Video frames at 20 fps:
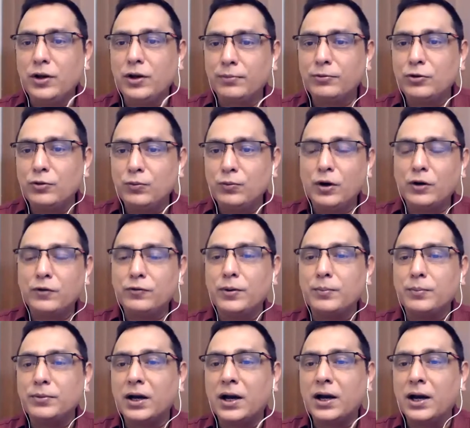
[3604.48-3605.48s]
have to work
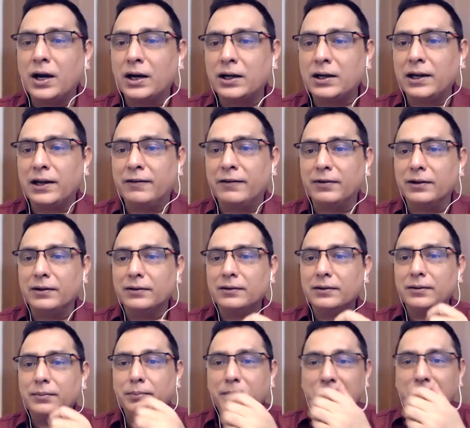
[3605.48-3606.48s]
from the gut level.
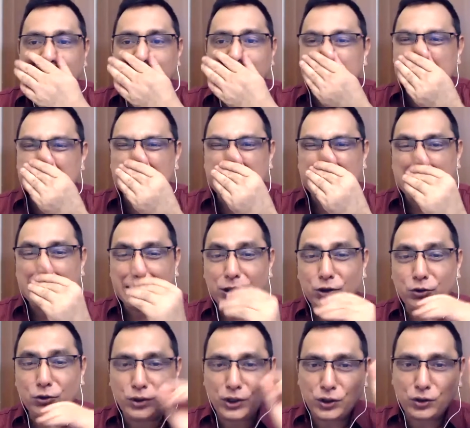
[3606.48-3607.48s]
Means
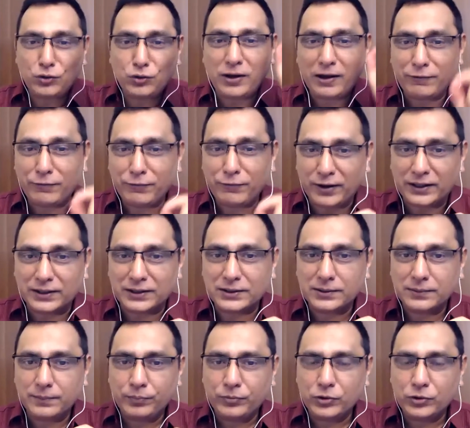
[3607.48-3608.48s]
you need to have faith.
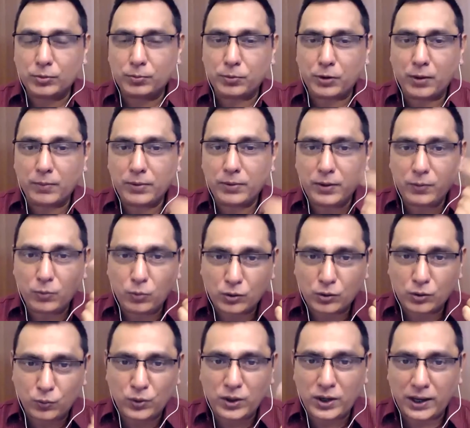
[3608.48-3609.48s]
So probably
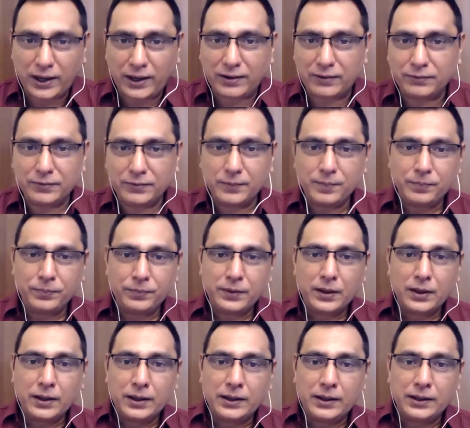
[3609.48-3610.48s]
what we have
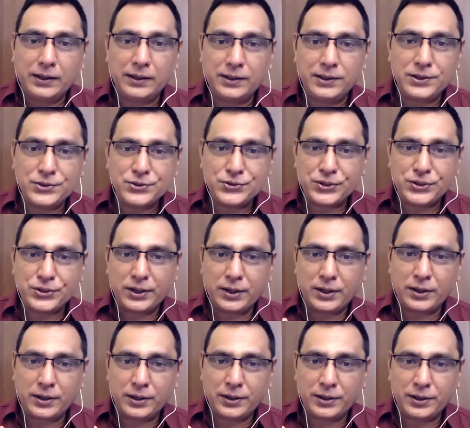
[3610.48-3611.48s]
is
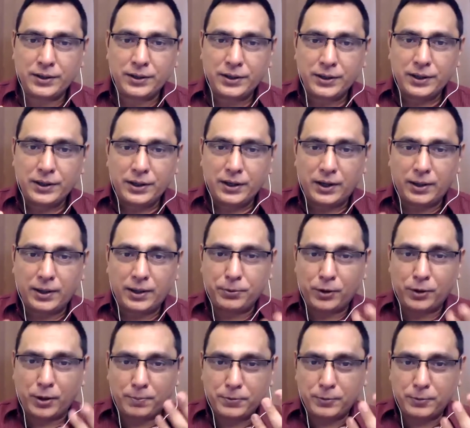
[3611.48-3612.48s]
a
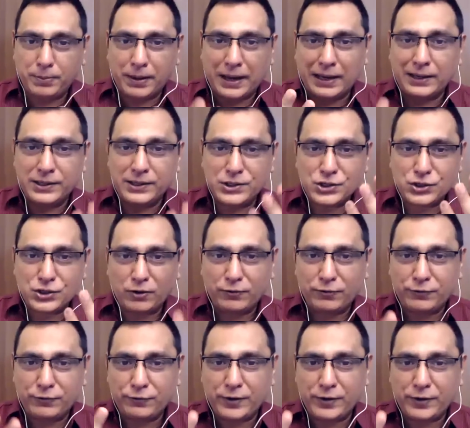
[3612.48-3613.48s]
proper balance of
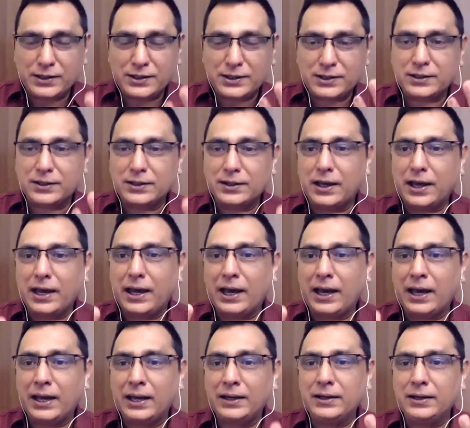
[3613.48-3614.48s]
faith
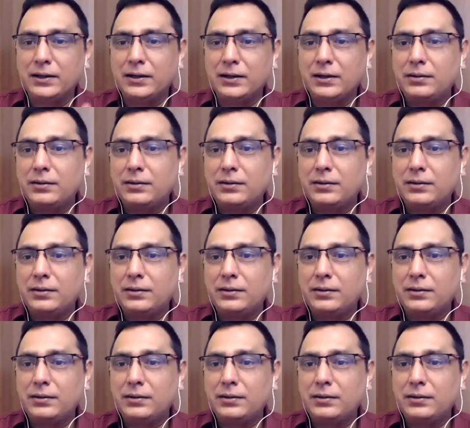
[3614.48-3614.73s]
and